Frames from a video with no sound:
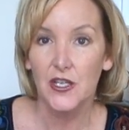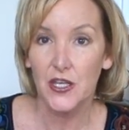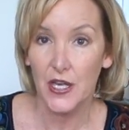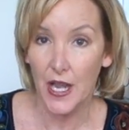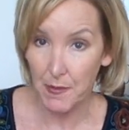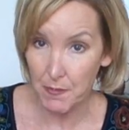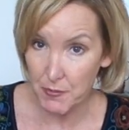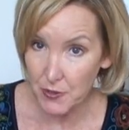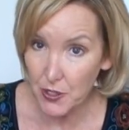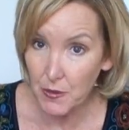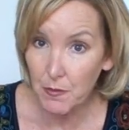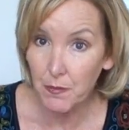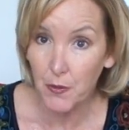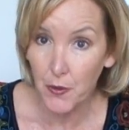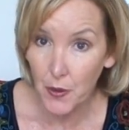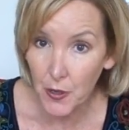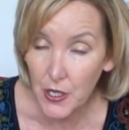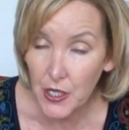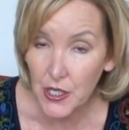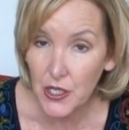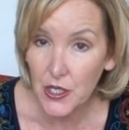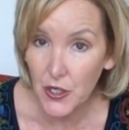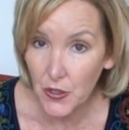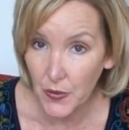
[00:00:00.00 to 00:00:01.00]
to
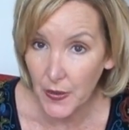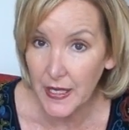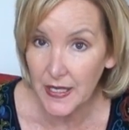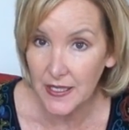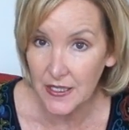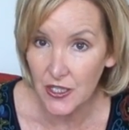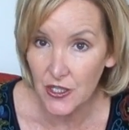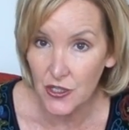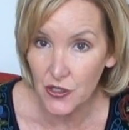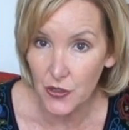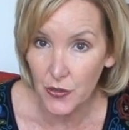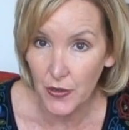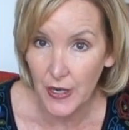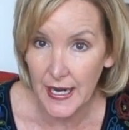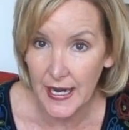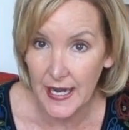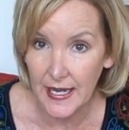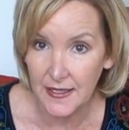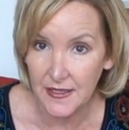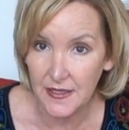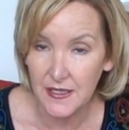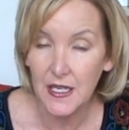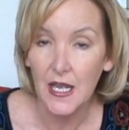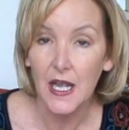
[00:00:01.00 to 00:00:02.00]
put you into
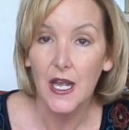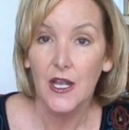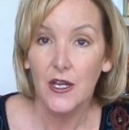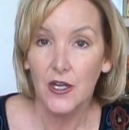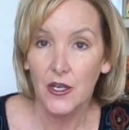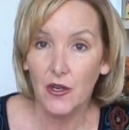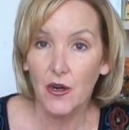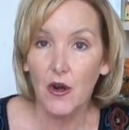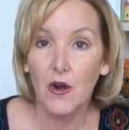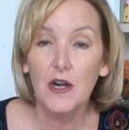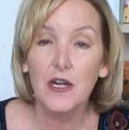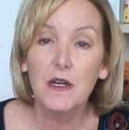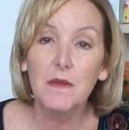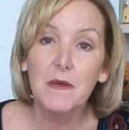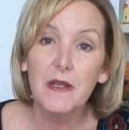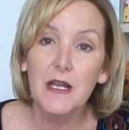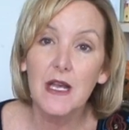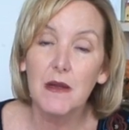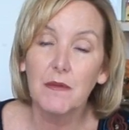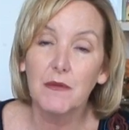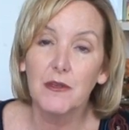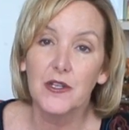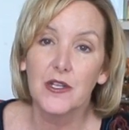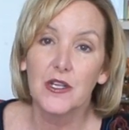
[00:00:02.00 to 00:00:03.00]
trance, you're going to be
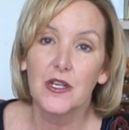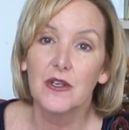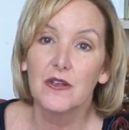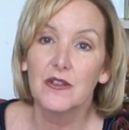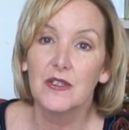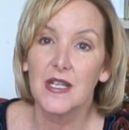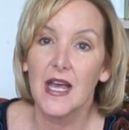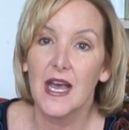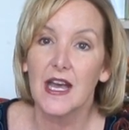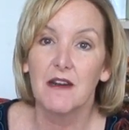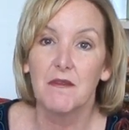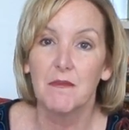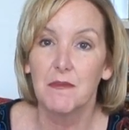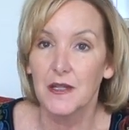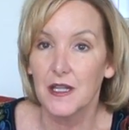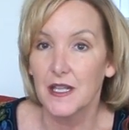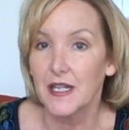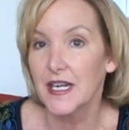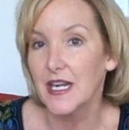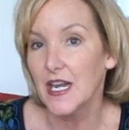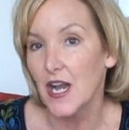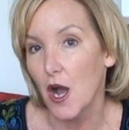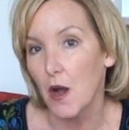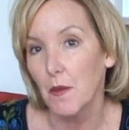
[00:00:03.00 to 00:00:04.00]
able to use that
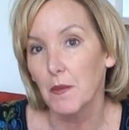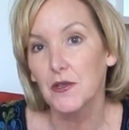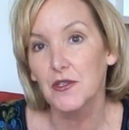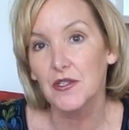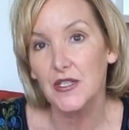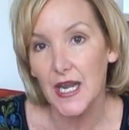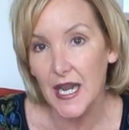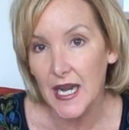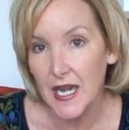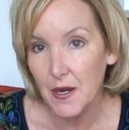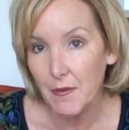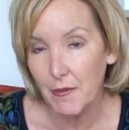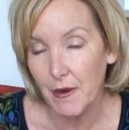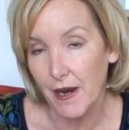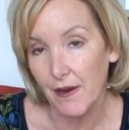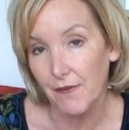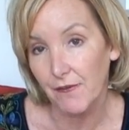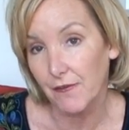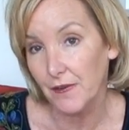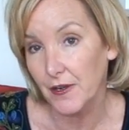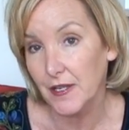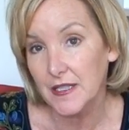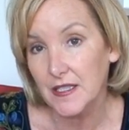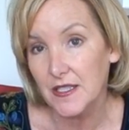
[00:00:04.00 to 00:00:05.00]
ability almost anywhere.
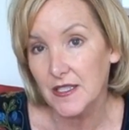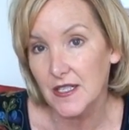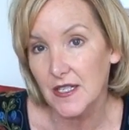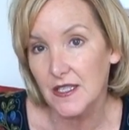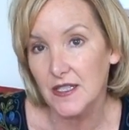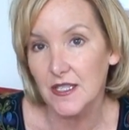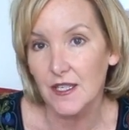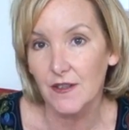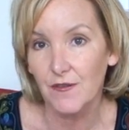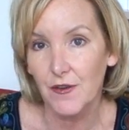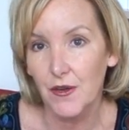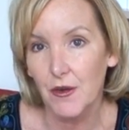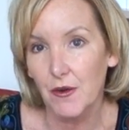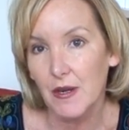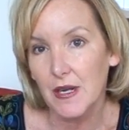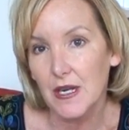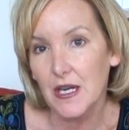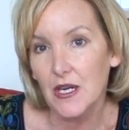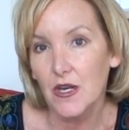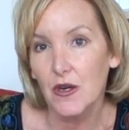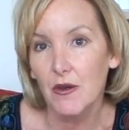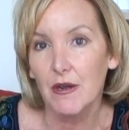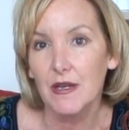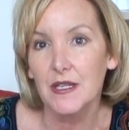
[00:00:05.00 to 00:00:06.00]
For instance, if you're in
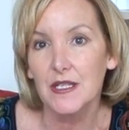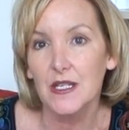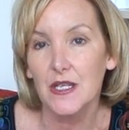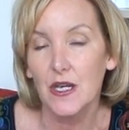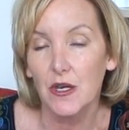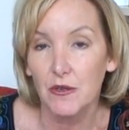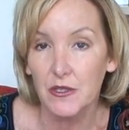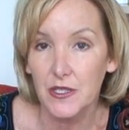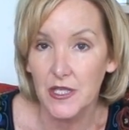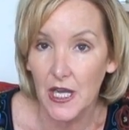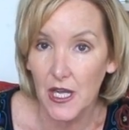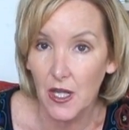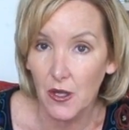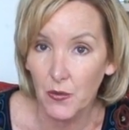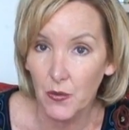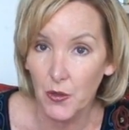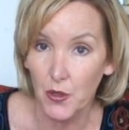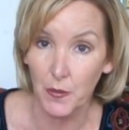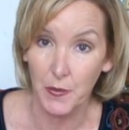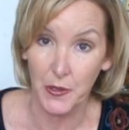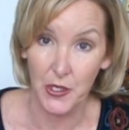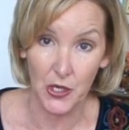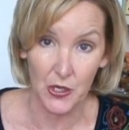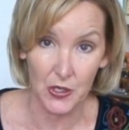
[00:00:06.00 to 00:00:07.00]
a noisy hotel
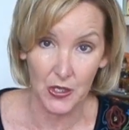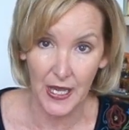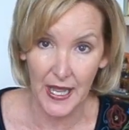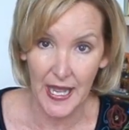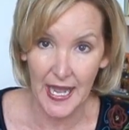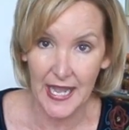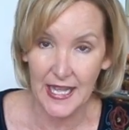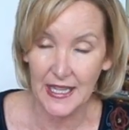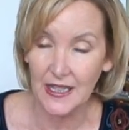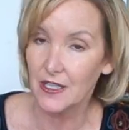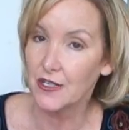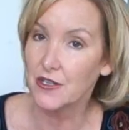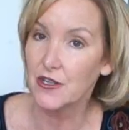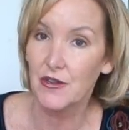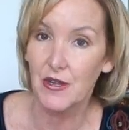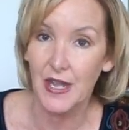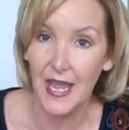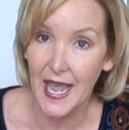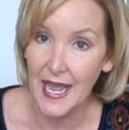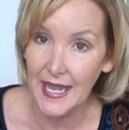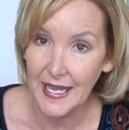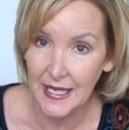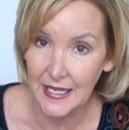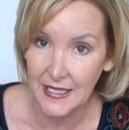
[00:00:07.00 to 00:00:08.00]
room and you're laying there and you
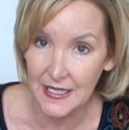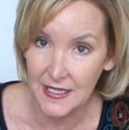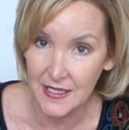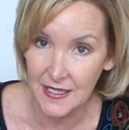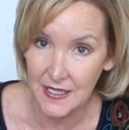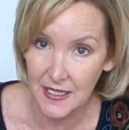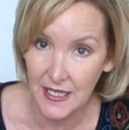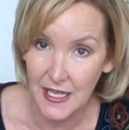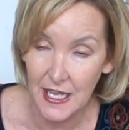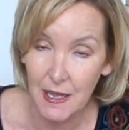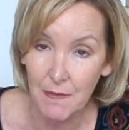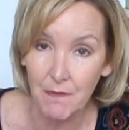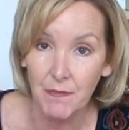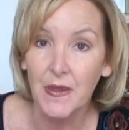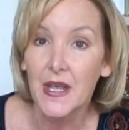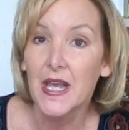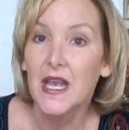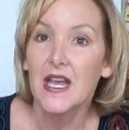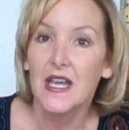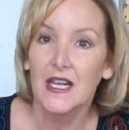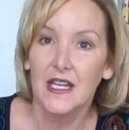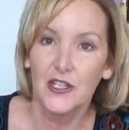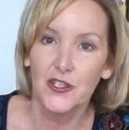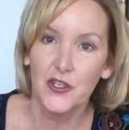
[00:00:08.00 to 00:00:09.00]
can't get to sleep
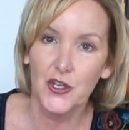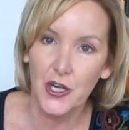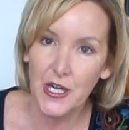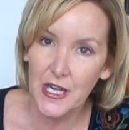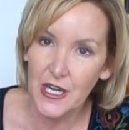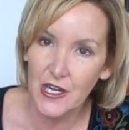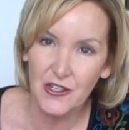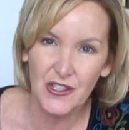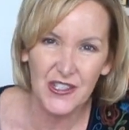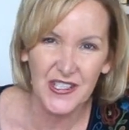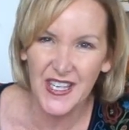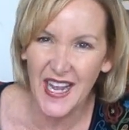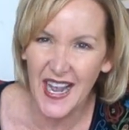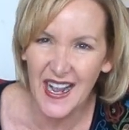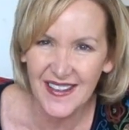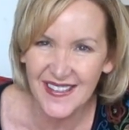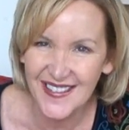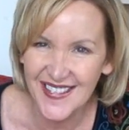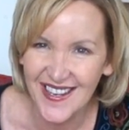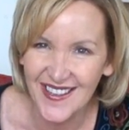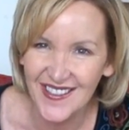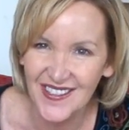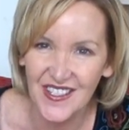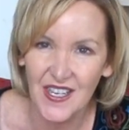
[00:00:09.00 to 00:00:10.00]
because you can hear
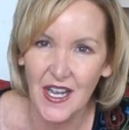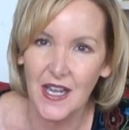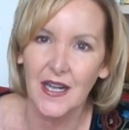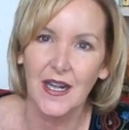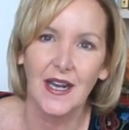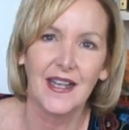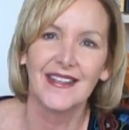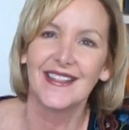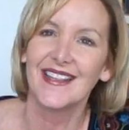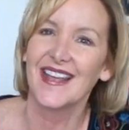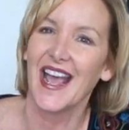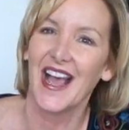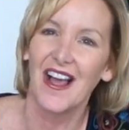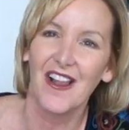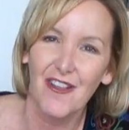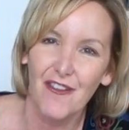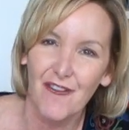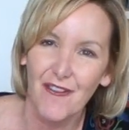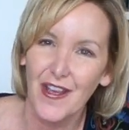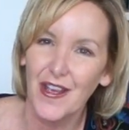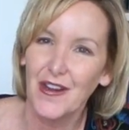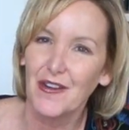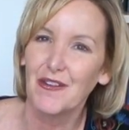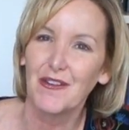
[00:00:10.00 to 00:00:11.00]
sounds outside like the
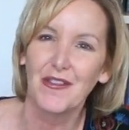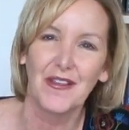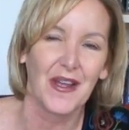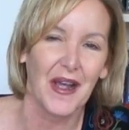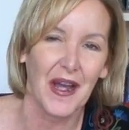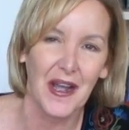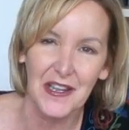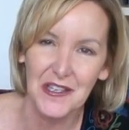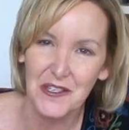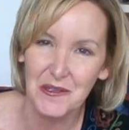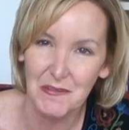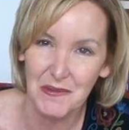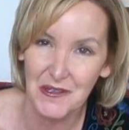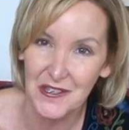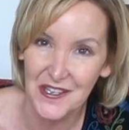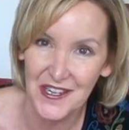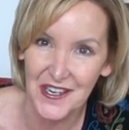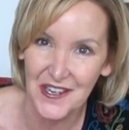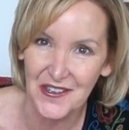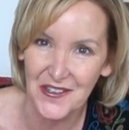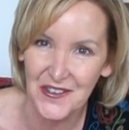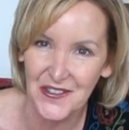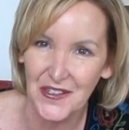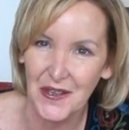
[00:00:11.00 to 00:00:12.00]
elevator, the ice
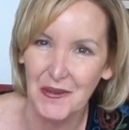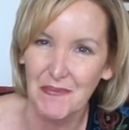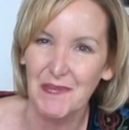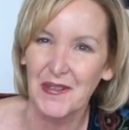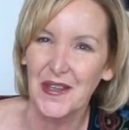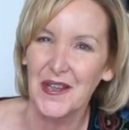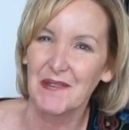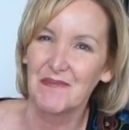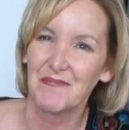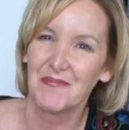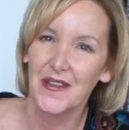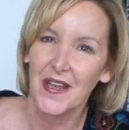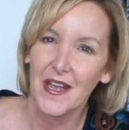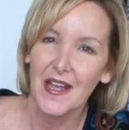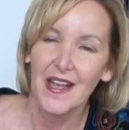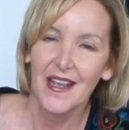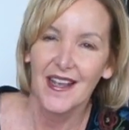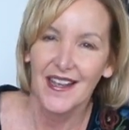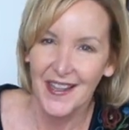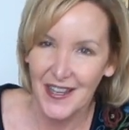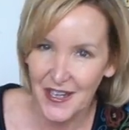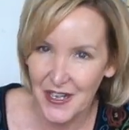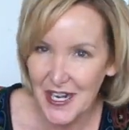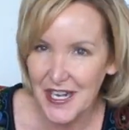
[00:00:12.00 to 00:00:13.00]
machine or something,
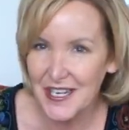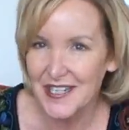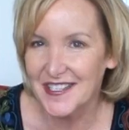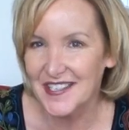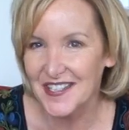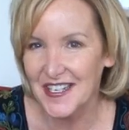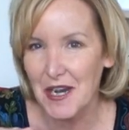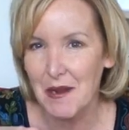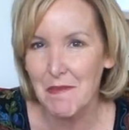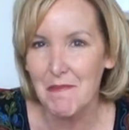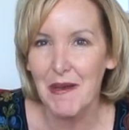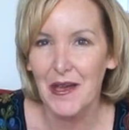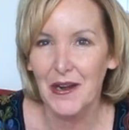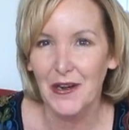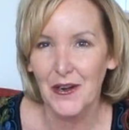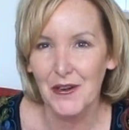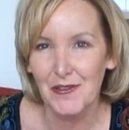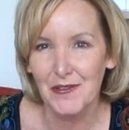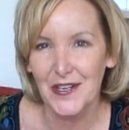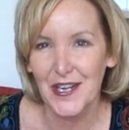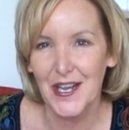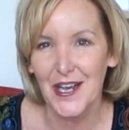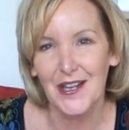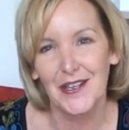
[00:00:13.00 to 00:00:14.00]
you need to stay in better
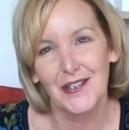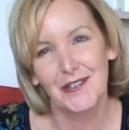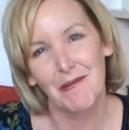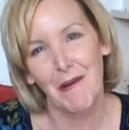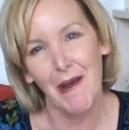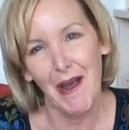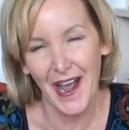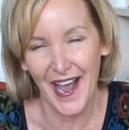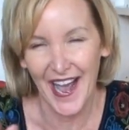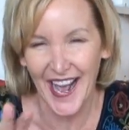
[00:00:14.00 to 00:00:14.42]
hotels.